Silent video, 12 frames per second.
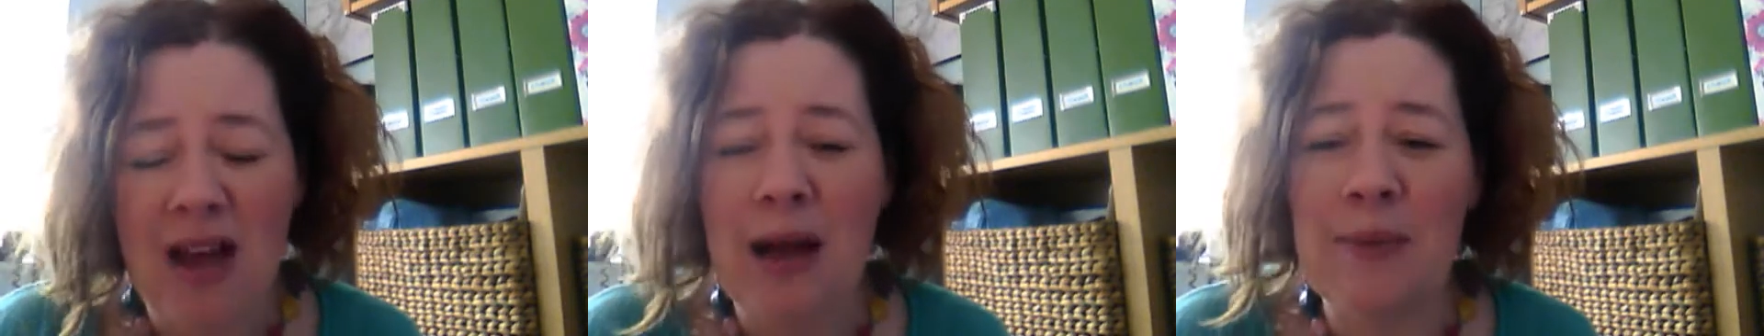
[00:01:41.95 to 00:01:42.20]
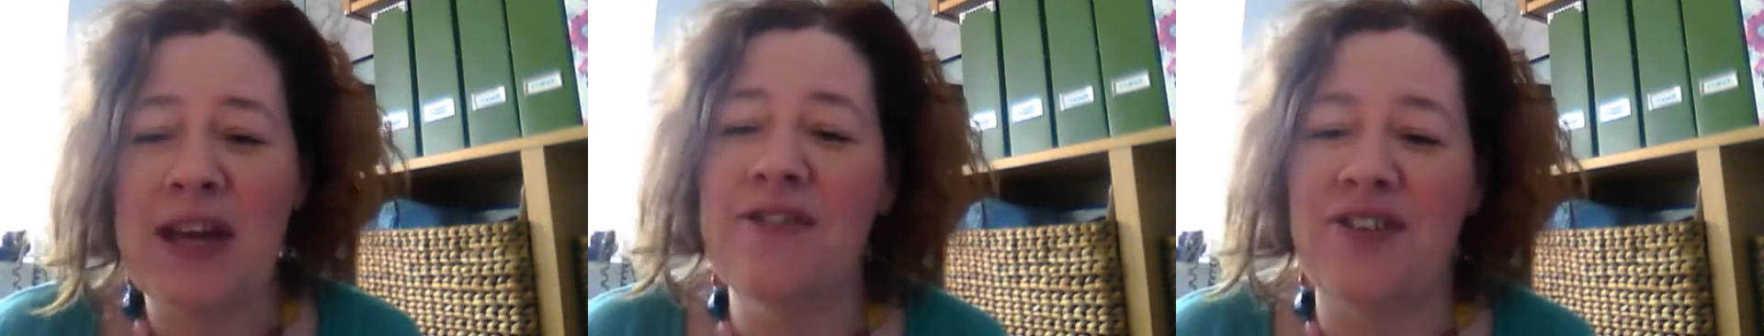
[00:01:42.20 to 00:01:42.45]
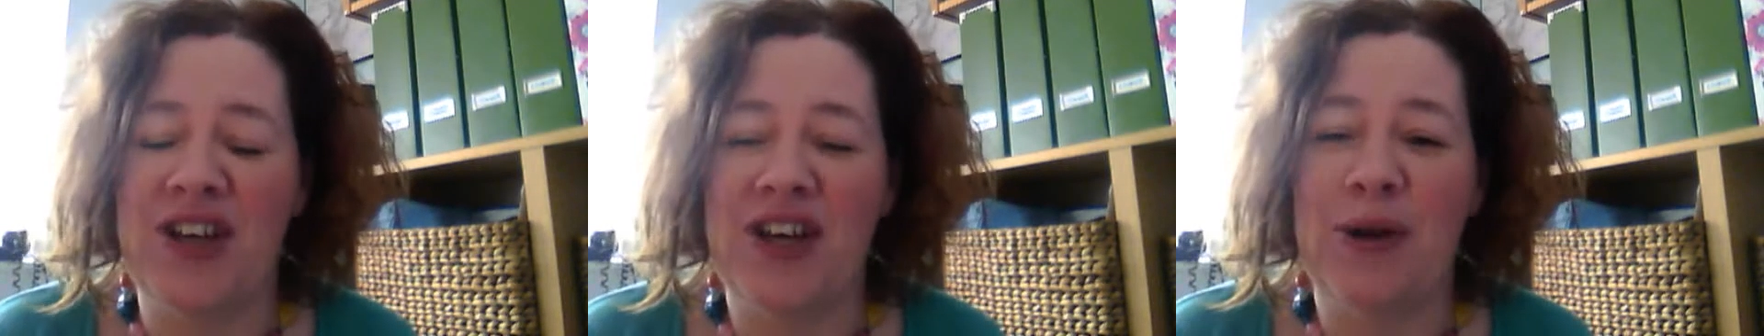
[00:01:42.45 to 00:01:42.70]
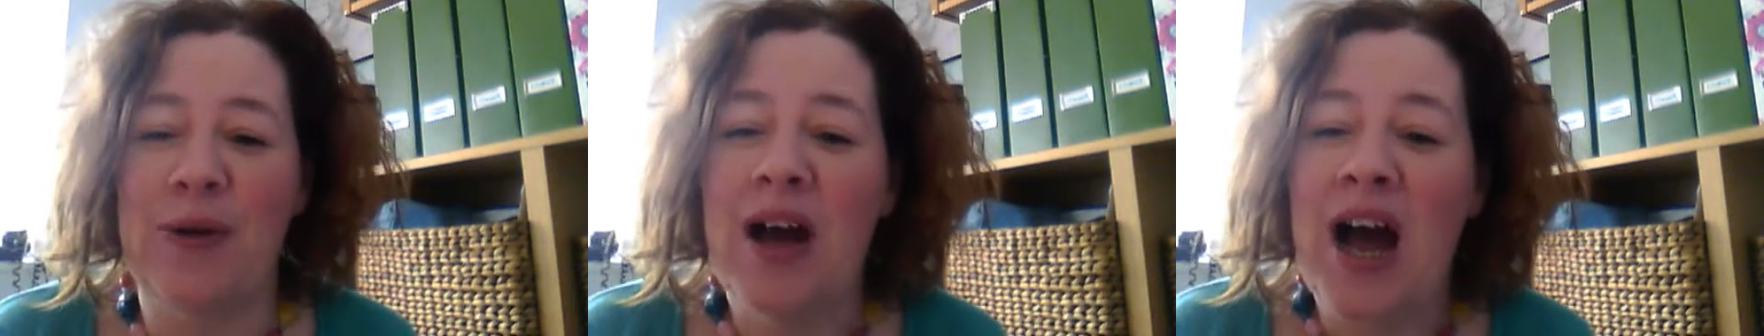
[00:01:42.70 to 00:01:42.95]
I'm here for
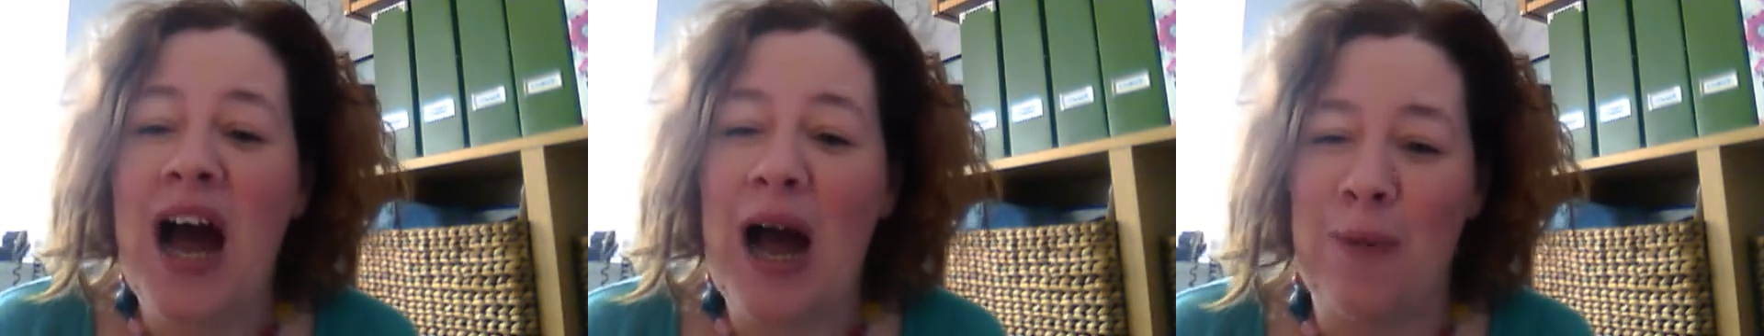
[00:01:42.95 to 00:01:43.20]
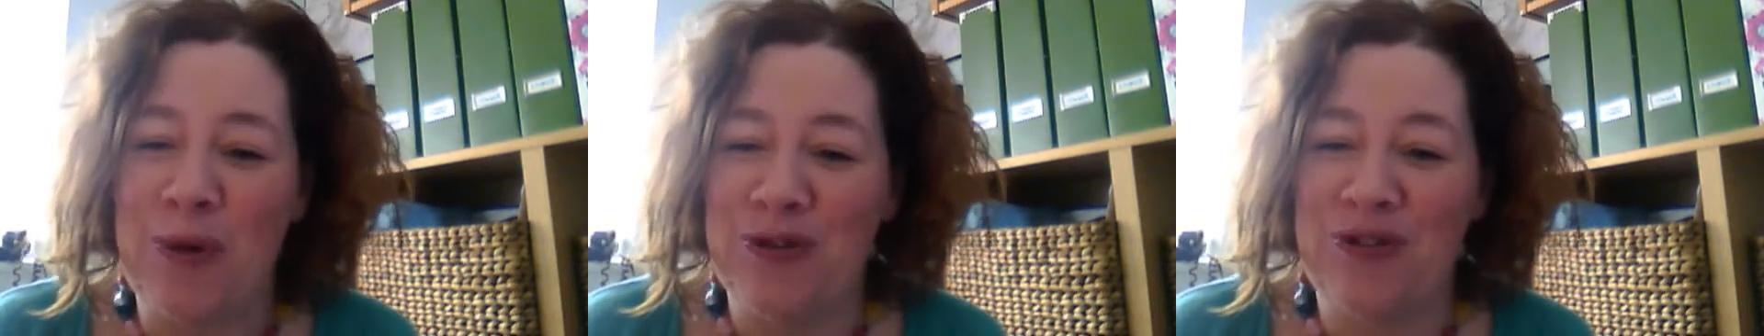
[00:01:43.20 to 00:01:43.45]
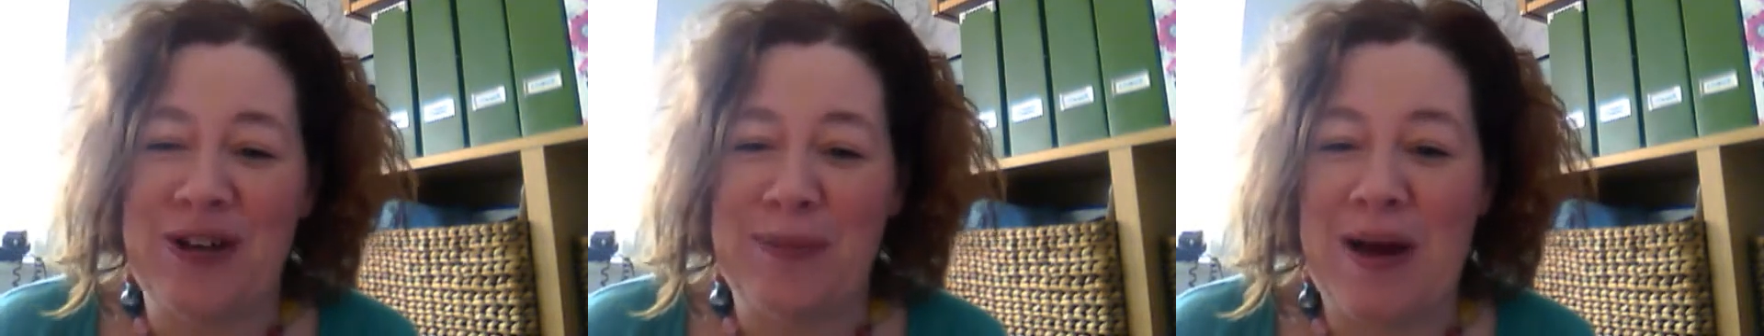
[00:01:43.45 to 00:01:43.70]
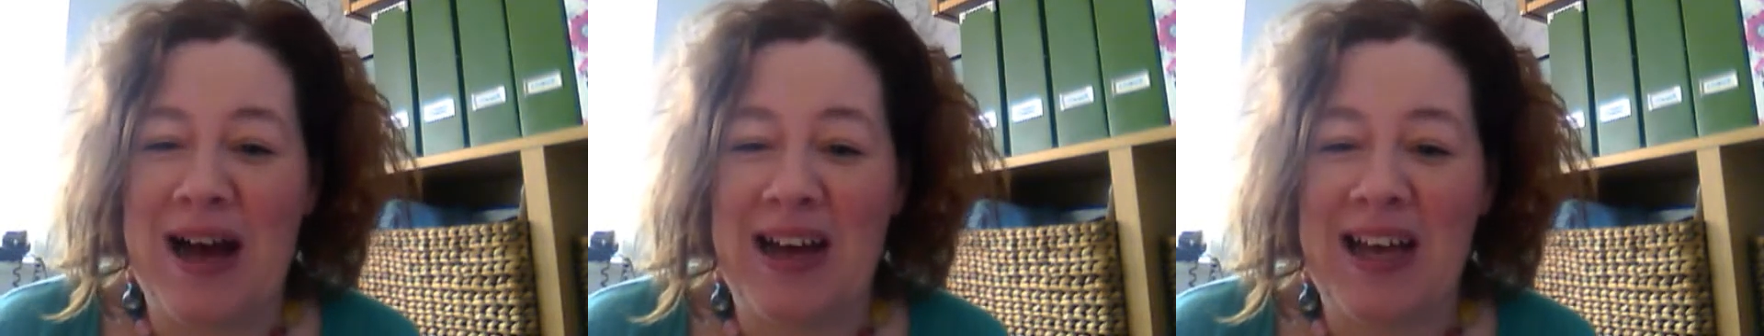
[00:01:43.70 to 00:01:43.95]
you. I want your
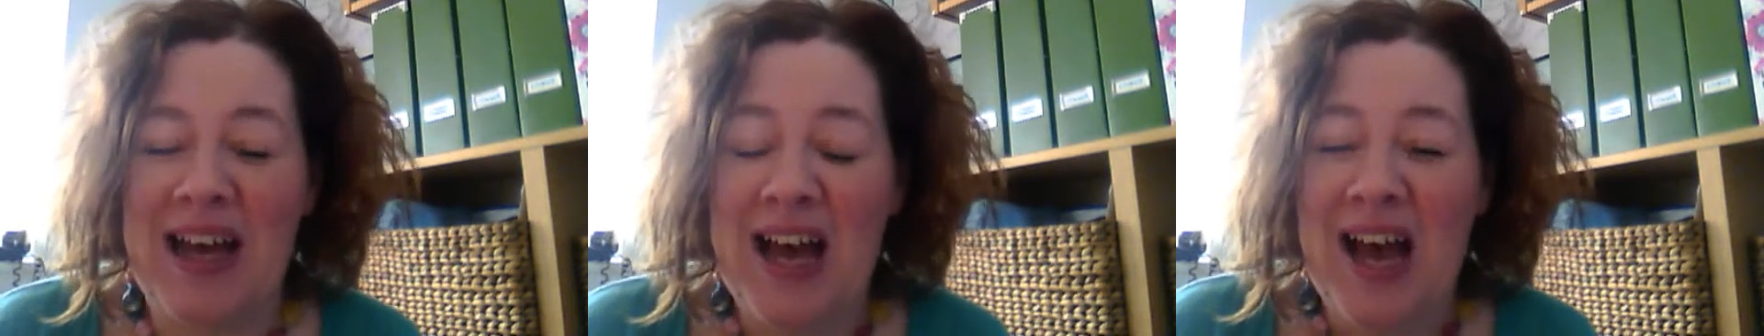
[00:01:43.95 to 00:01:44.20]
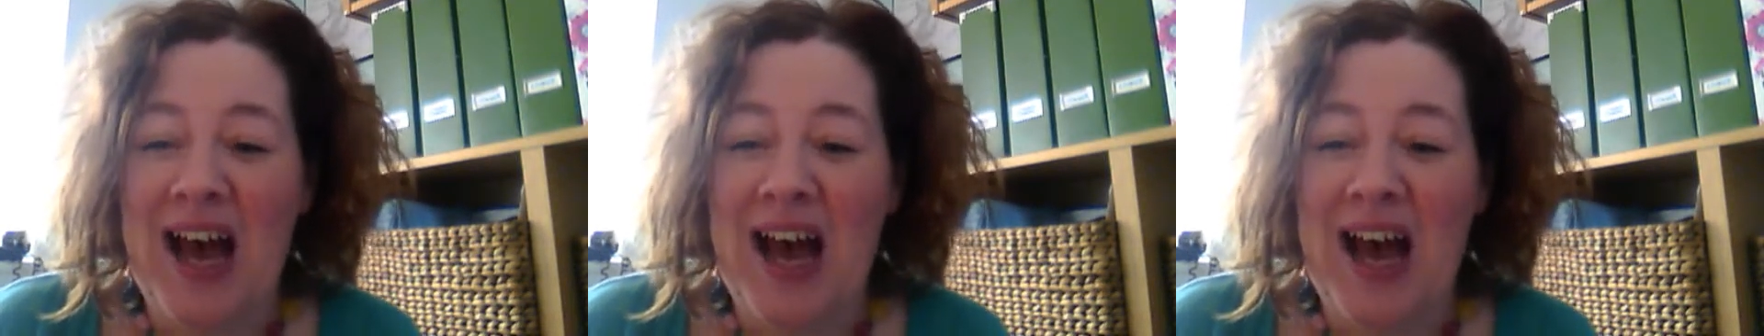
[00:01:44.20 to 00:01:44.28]
feedback,